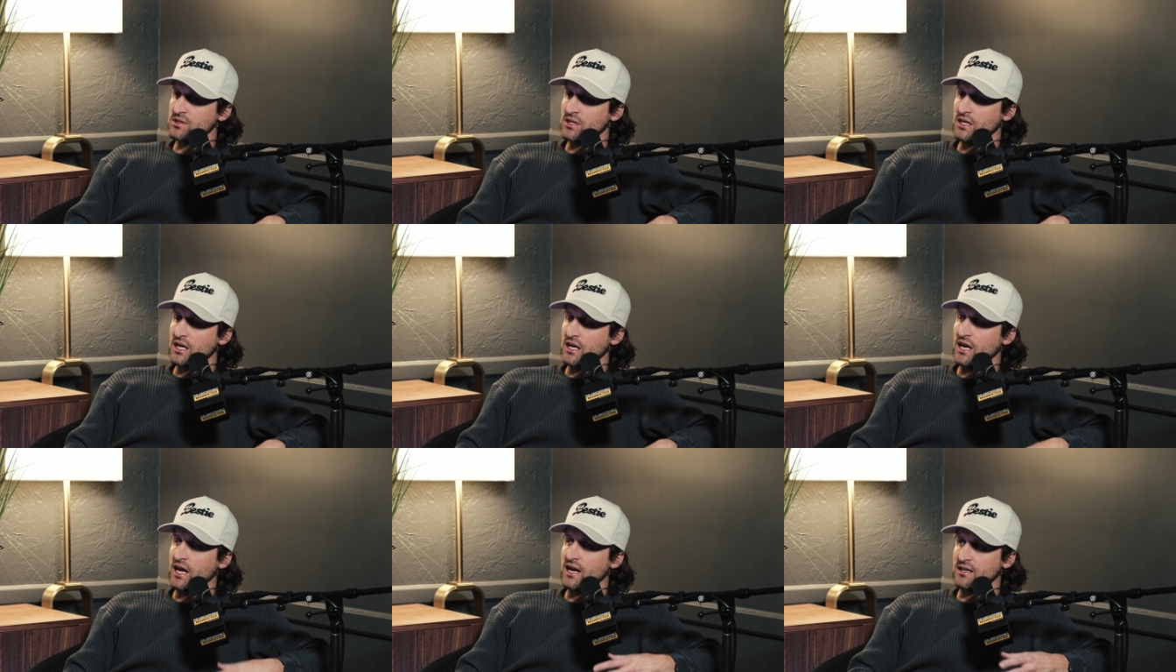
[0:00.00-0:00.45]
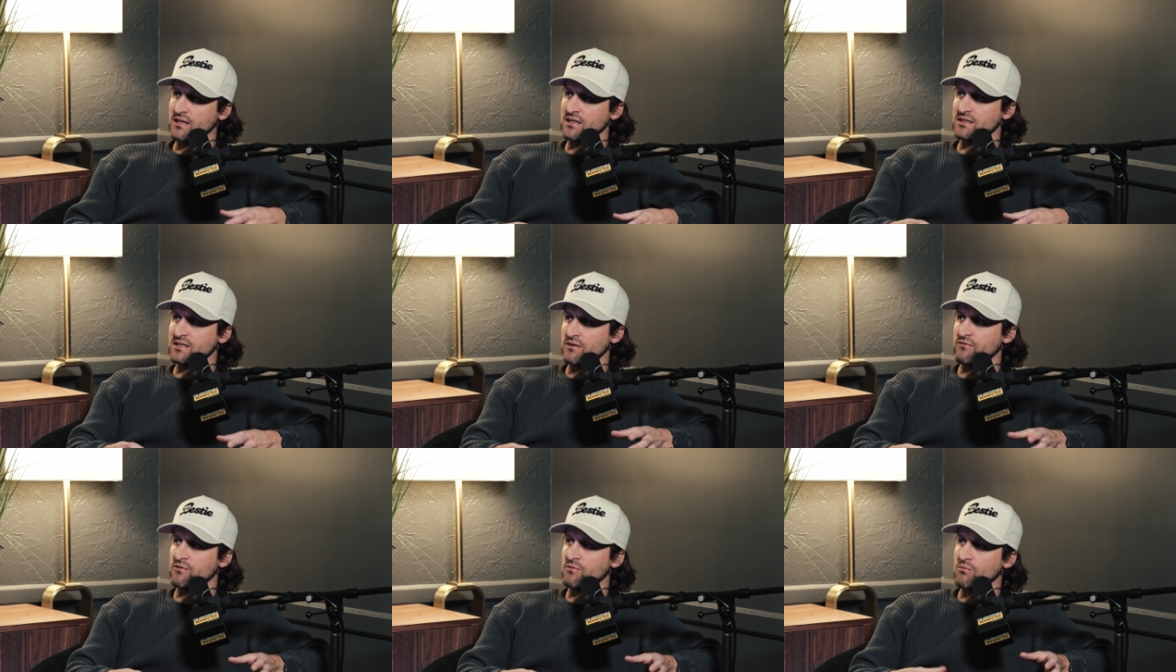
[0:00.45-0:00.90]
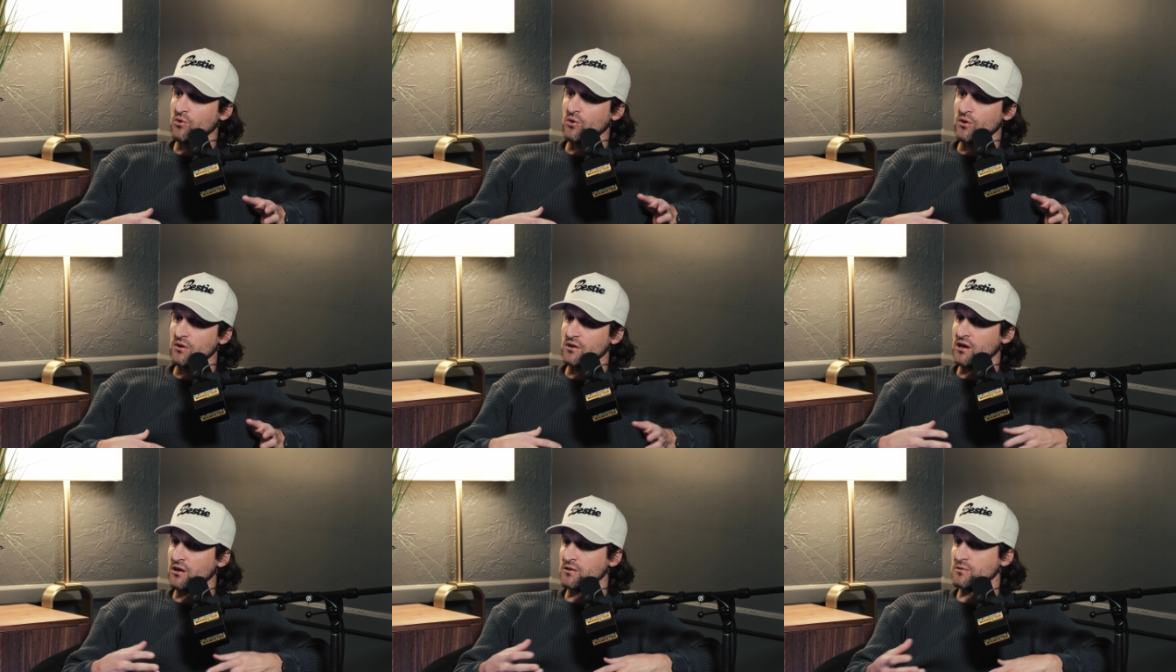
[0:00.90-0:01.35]
connect us even
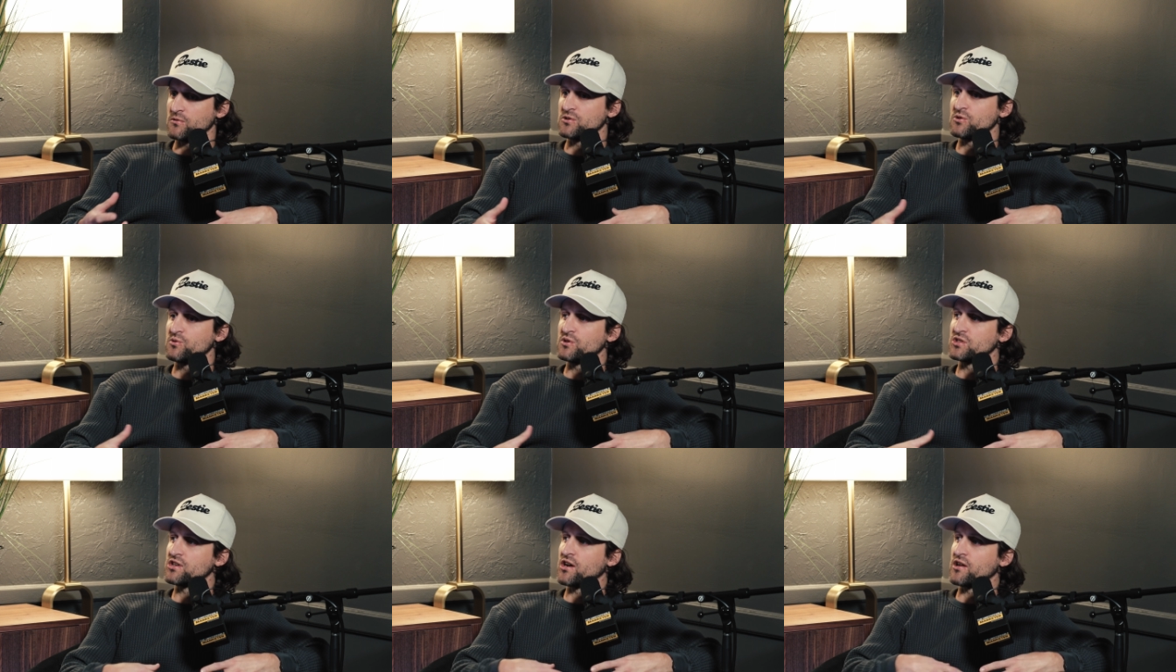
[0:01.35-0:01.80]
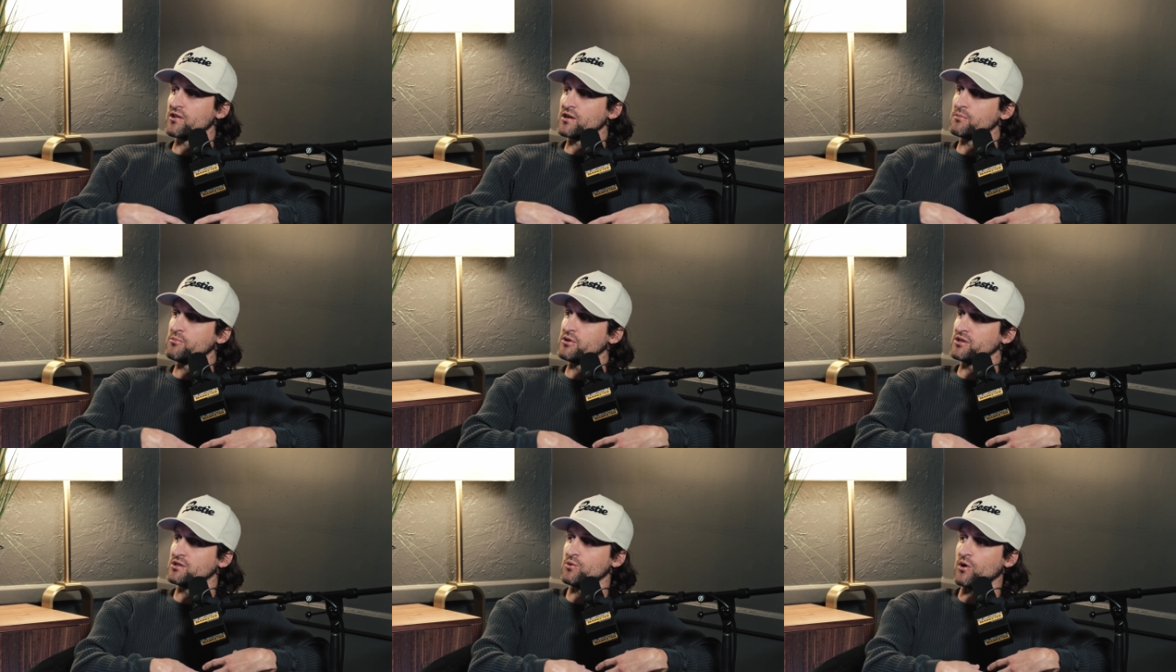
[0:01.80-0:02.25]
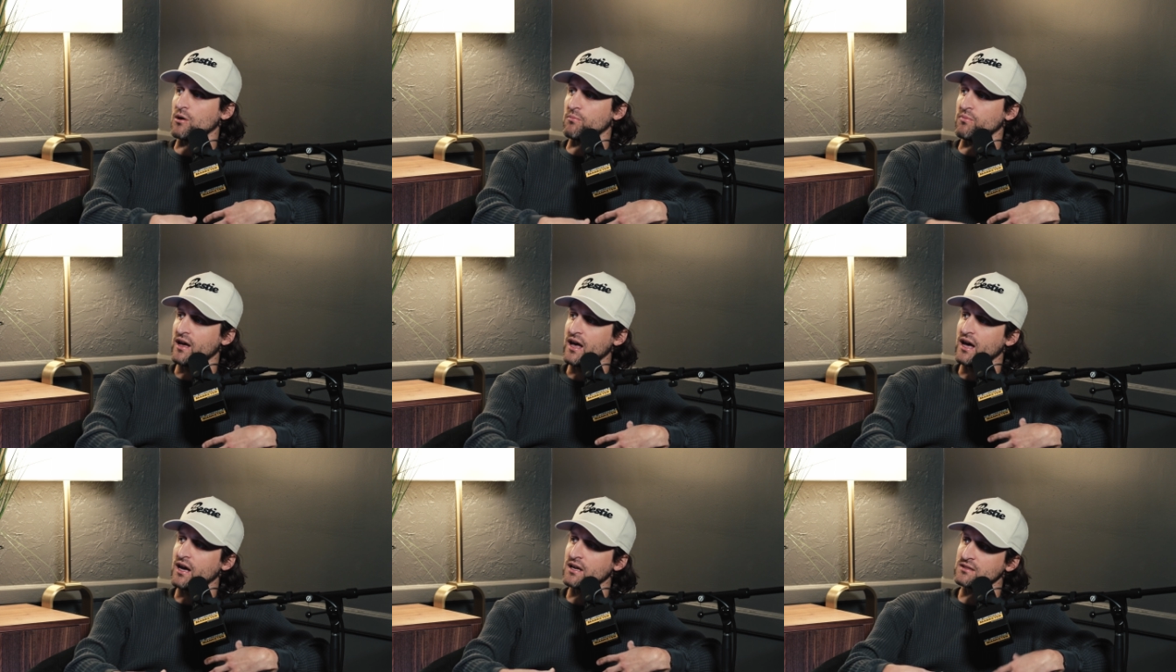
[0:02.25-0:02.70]
more, not only to each other, but to our
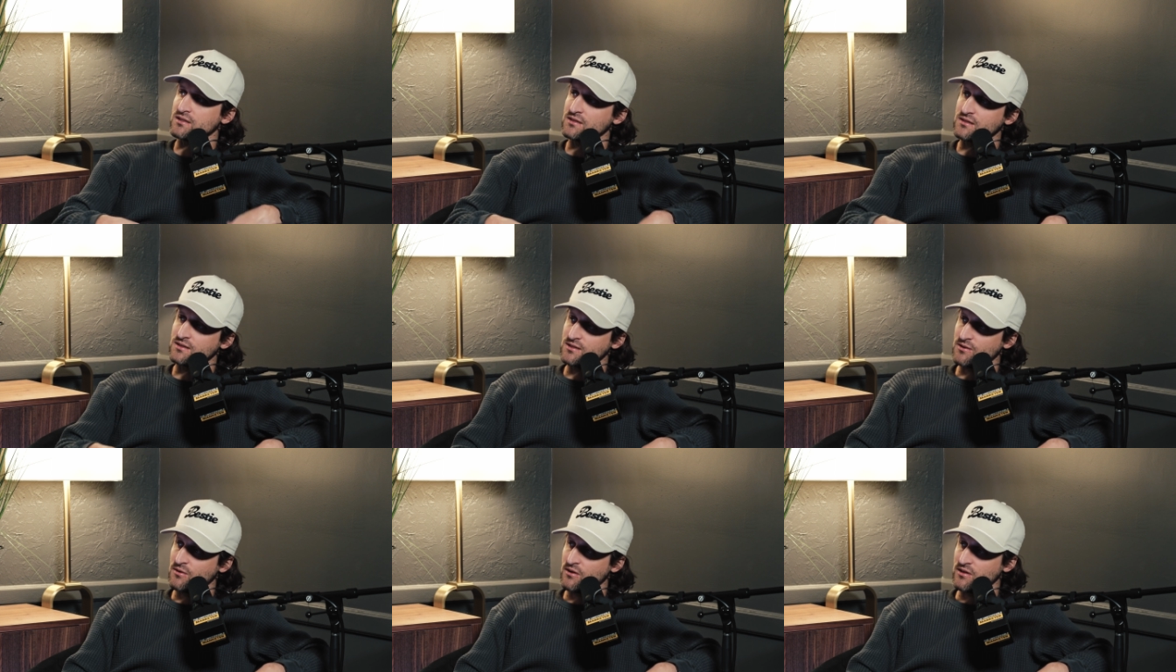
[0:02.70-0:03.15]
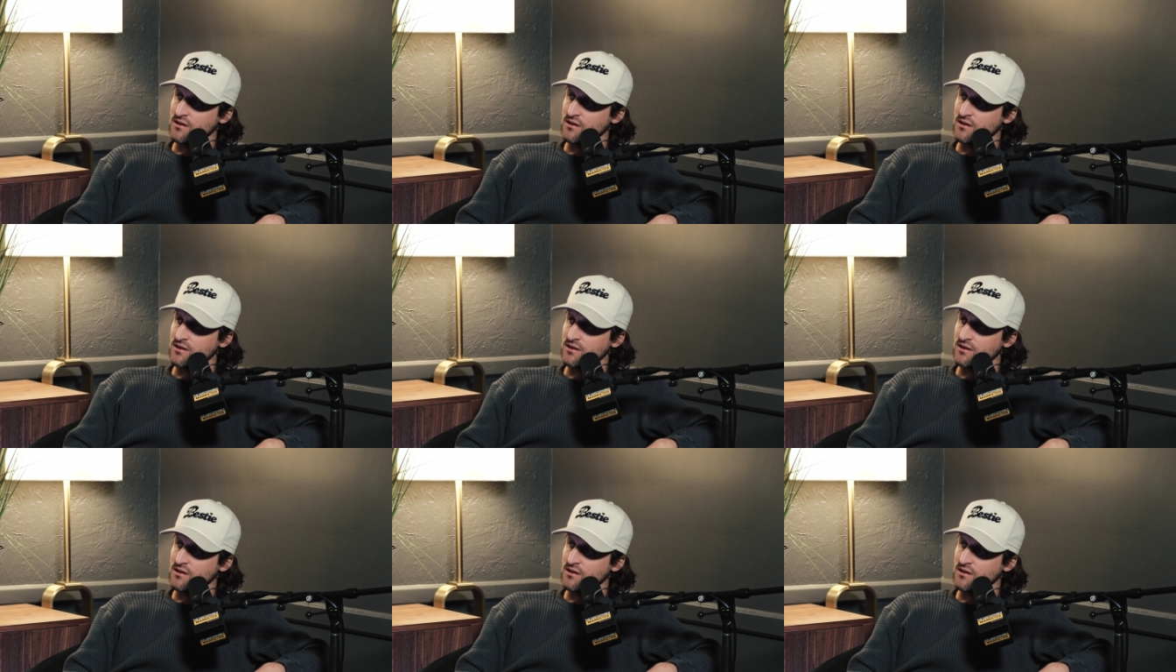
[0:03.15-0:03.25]
past. So I